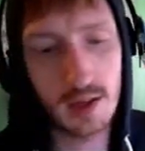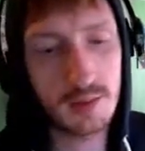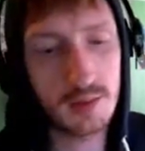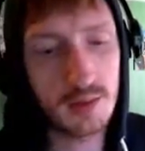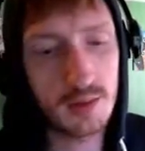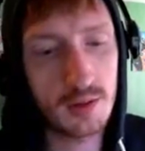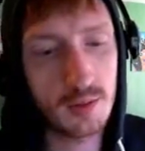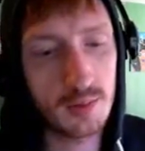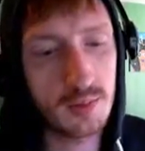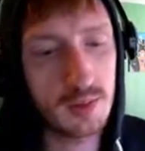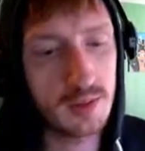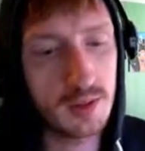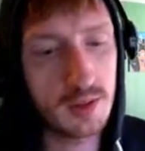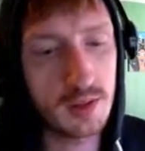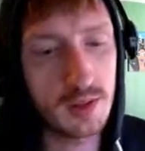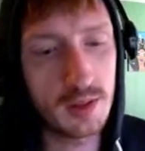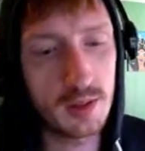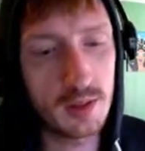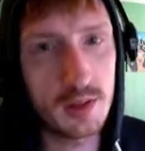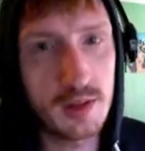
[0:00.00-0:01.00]
I was hoping
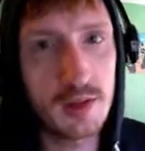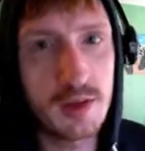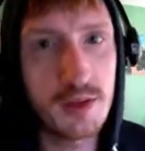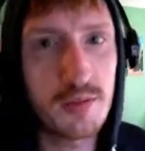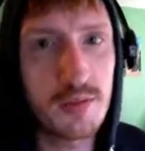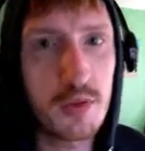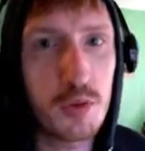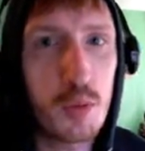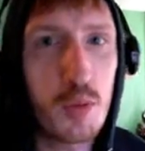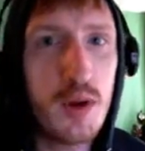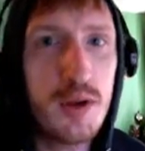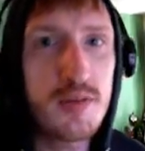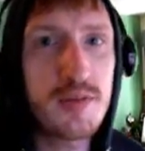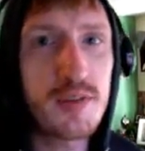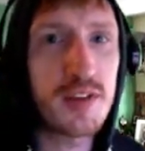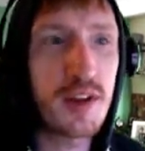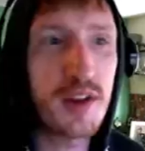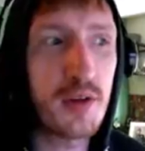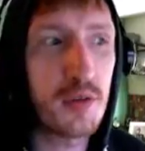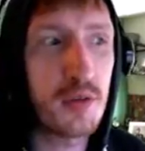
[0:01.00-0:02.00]
that if the wife
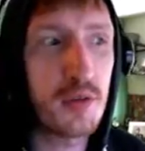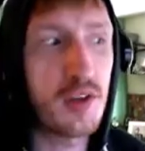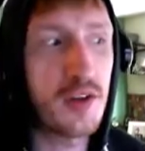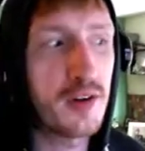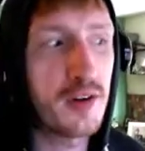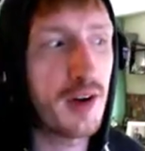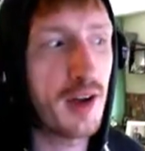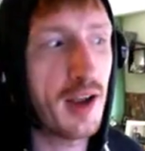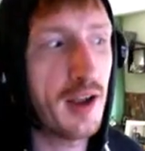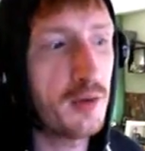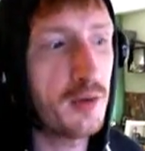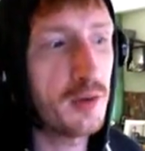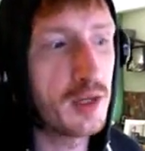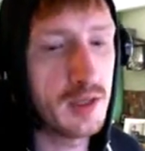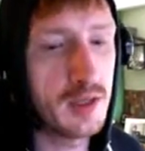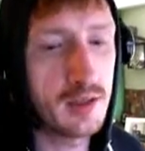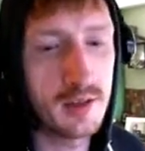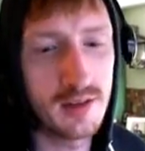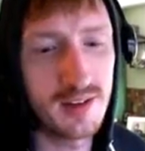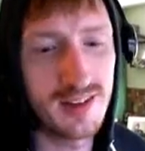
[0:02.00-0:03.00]
is out there, howdy.